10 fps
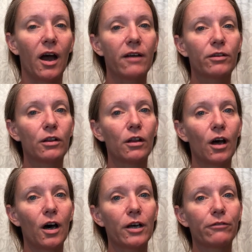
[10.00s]
I have a
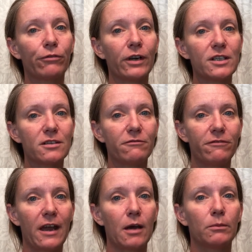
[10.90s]
lot of friends and
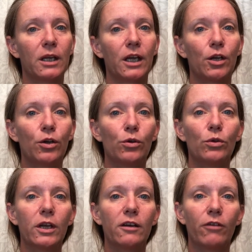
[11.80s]
family who
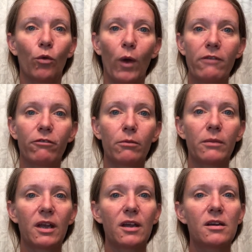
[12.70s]
live away from
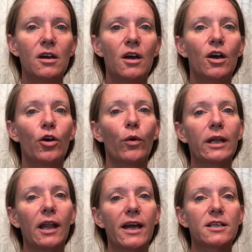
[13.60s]
me who would
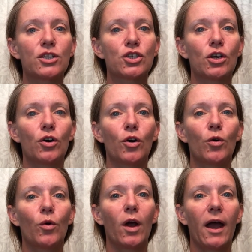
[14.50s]
like to
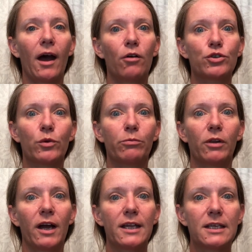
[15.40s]
show how to
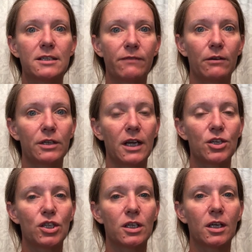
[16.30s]
apply this
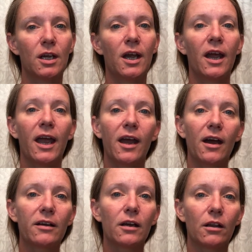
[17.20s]
foundation,
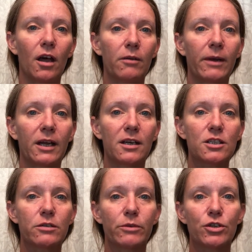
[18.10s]
and a lot of my
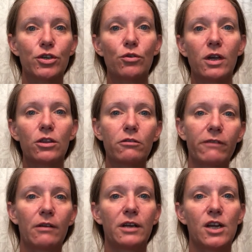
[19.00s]
customers who get their
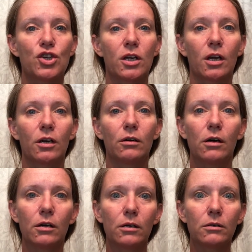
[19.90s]
foundation and go,
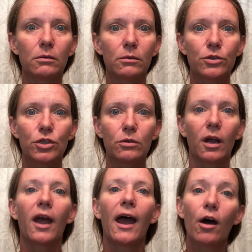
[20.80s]
oh shoot,
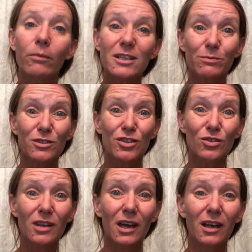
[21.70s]
how am I supposed to
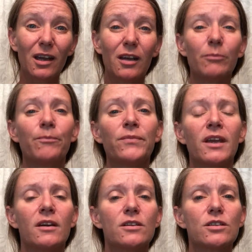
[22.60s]
do that again?
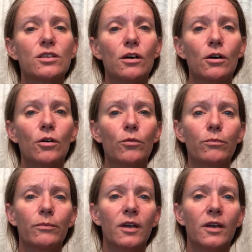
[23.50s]
So